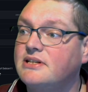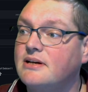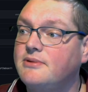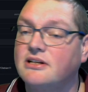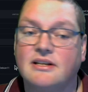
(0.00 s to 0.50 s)
be
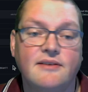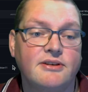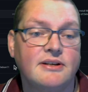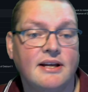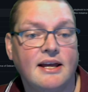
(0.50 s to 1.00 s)

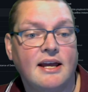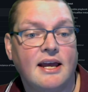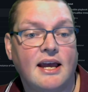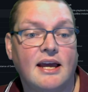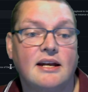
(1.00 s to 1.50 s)
Debian11,
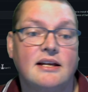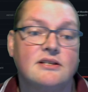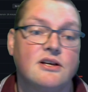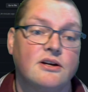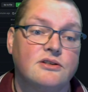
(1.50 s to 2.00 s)
and
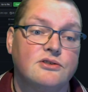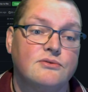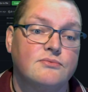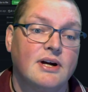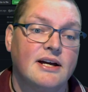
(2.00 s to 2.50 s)
it's going
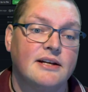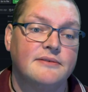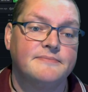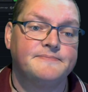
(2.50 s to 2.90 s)
to run